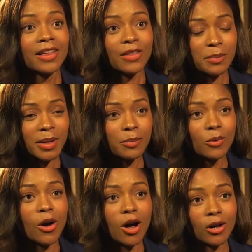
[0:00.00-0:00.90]
that
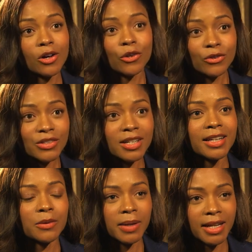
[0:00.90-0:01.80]
people are
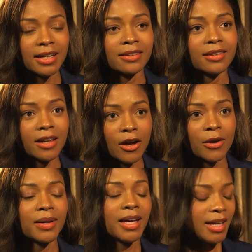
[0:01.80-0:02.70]
constantly willing to go